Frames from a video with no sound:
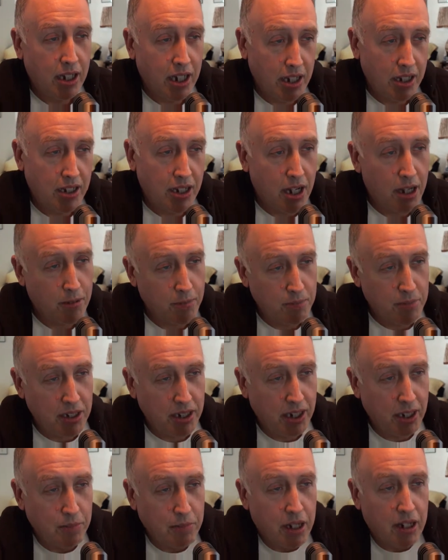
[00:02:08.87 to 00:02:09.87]
end up
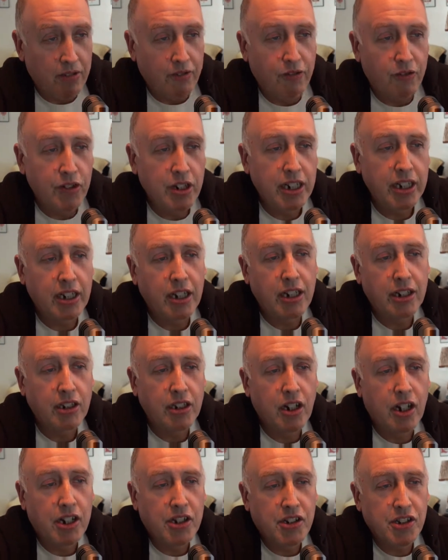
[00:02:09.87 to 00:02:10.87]
being about freeing
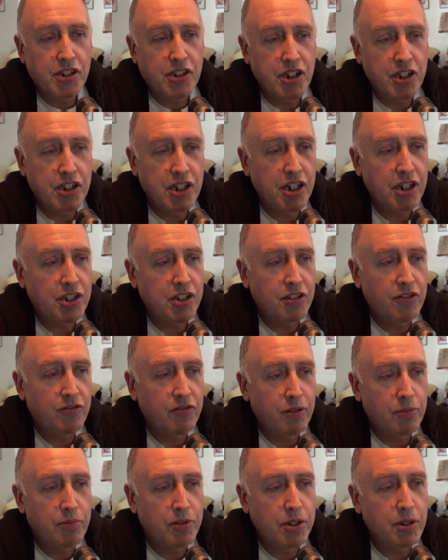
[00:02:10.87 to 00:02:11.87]
unconscious attention
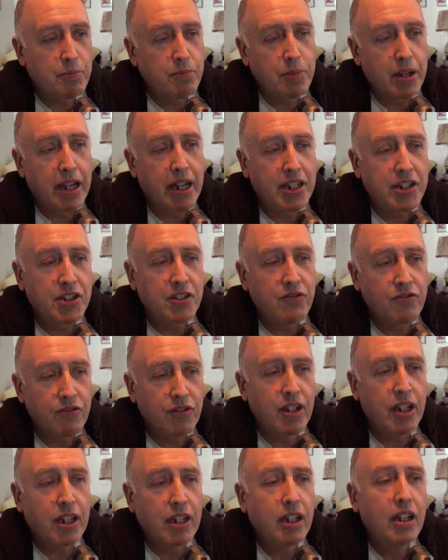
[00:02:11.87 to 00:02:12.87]
from some past
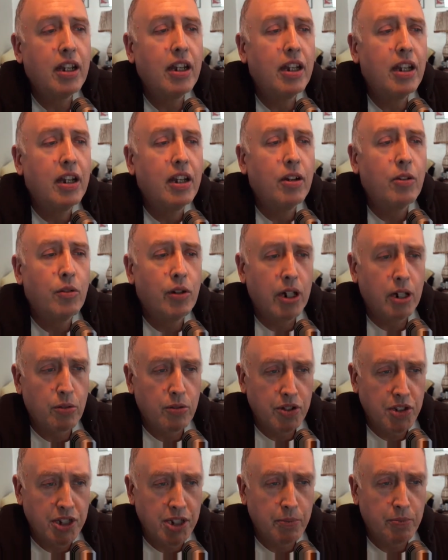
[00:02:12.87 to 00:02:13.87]
event where I
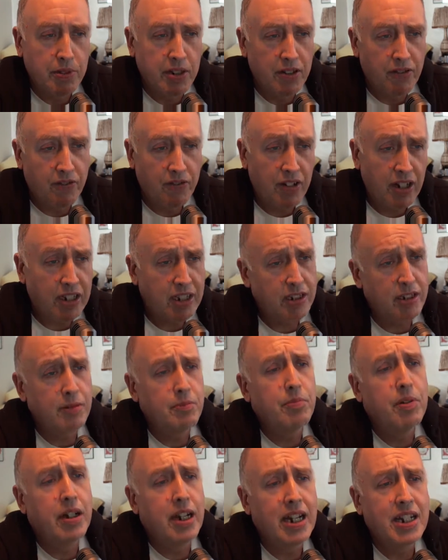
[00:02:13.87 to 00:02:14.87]
was deeply
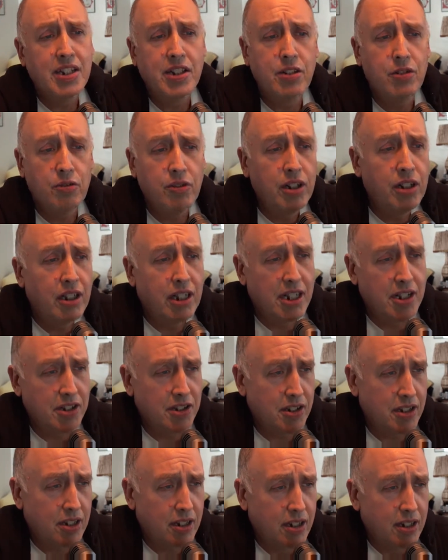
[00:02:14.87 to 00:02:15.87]
affected, but I didn't
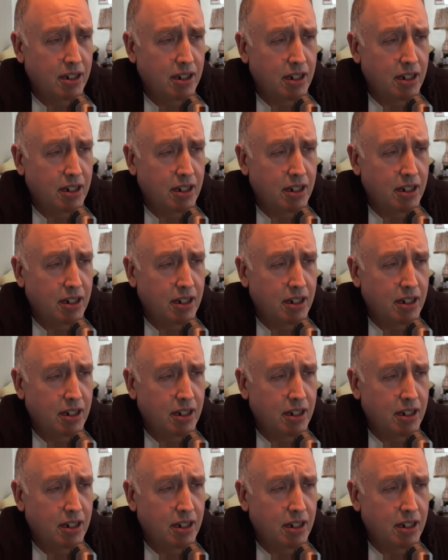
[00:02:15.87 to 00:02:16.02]
realize it.